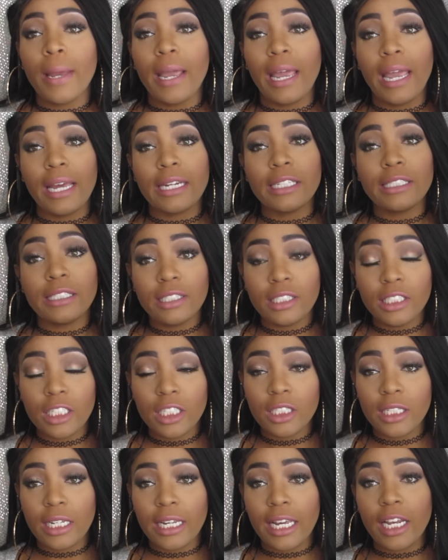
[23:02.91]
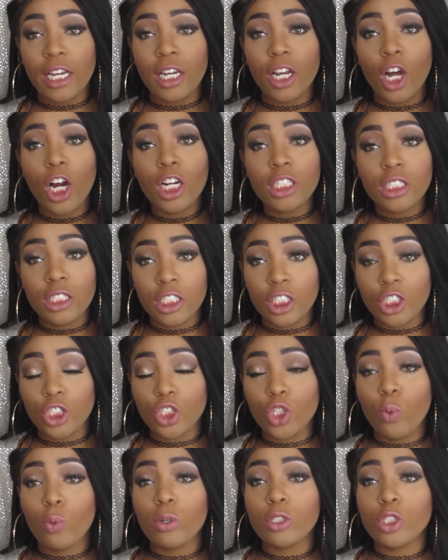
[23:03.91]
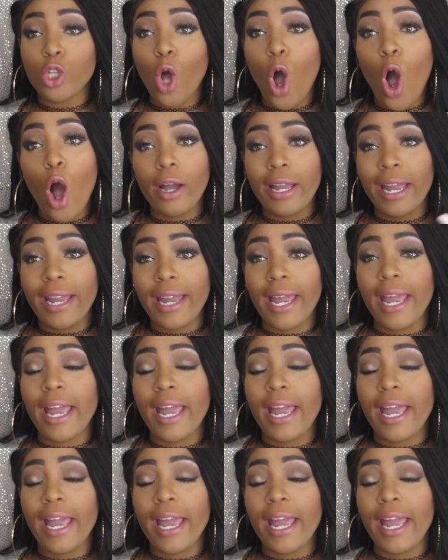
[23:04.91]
and her sister was talking,